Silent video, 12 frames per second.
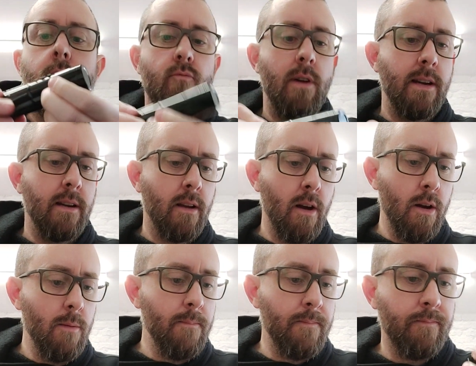Ready to
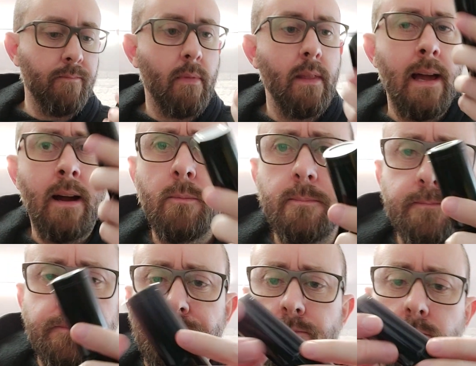go. Now,
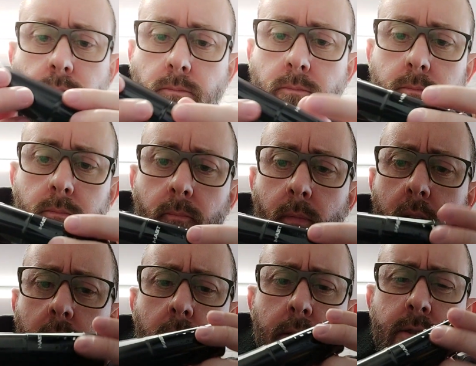
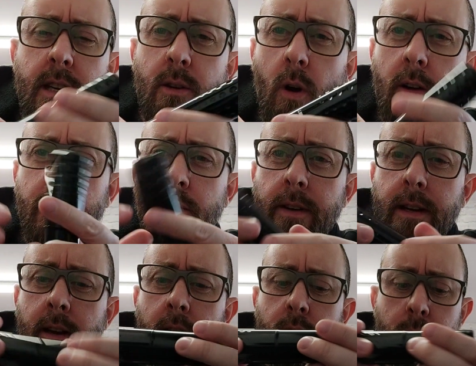I've seen quite a few
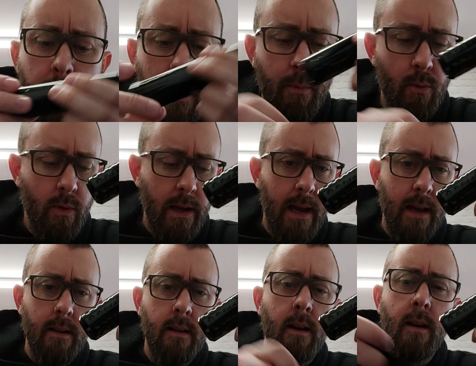videos. People
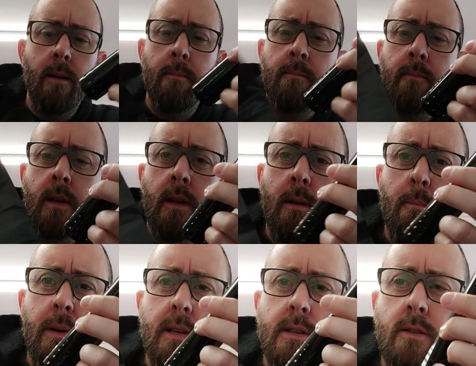get
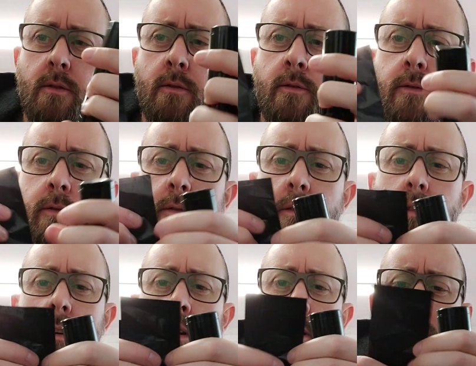bits of
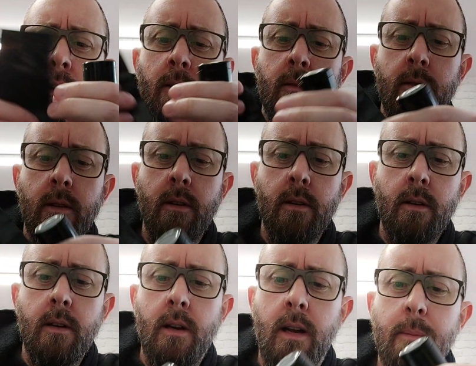
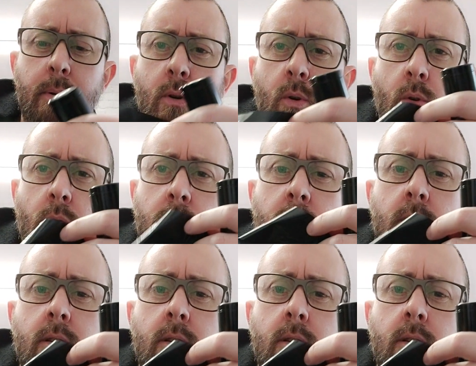clip cord